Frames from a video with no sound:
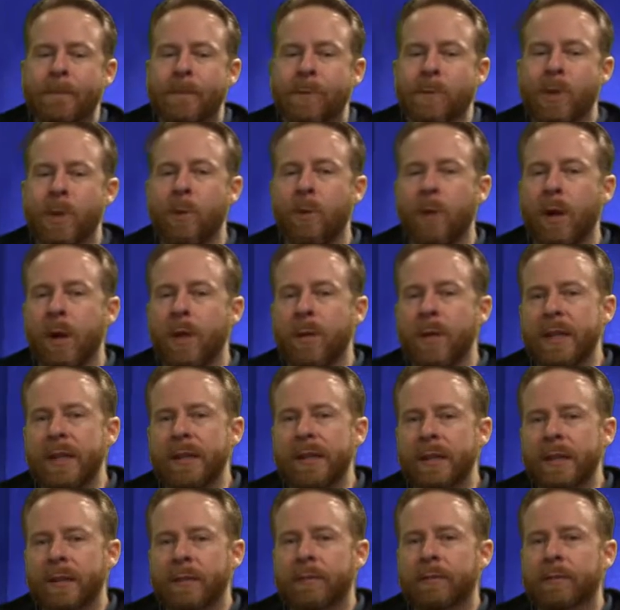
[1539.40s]
The walrus.
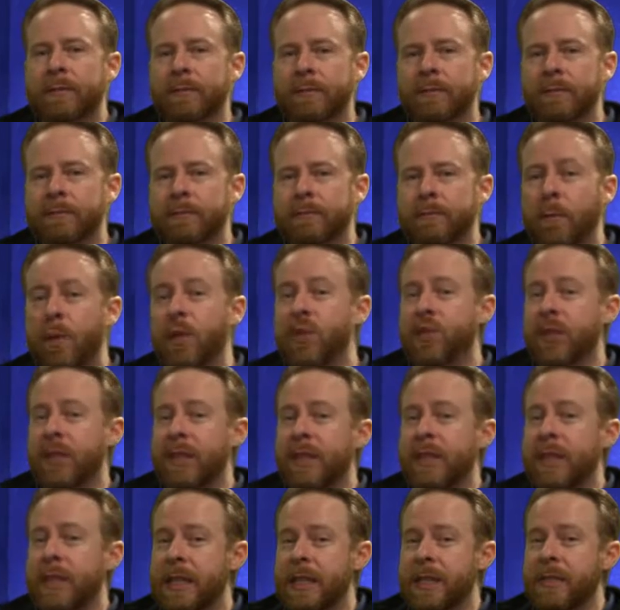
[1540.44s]

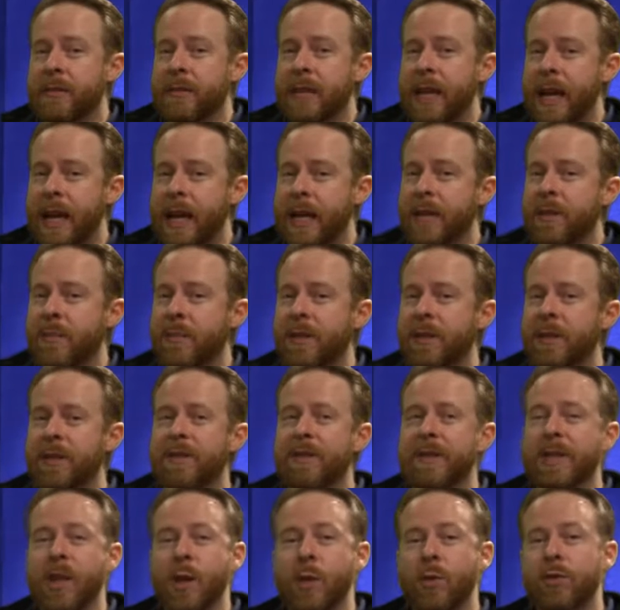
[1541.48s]
Majestic animal of
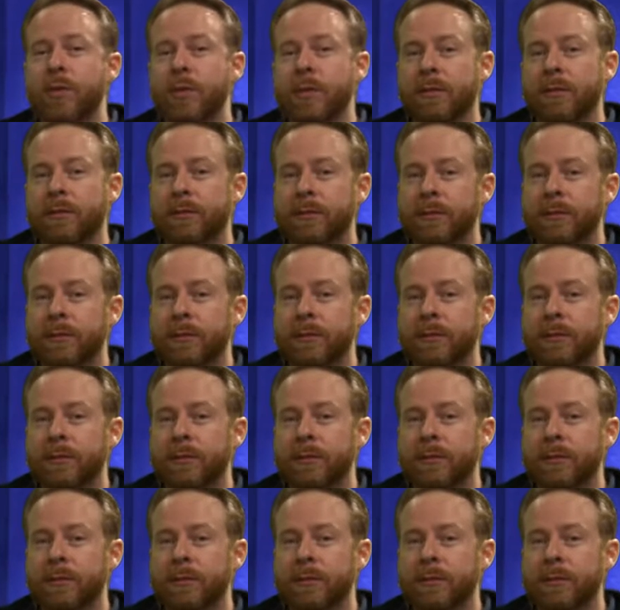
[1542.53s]
the ocean.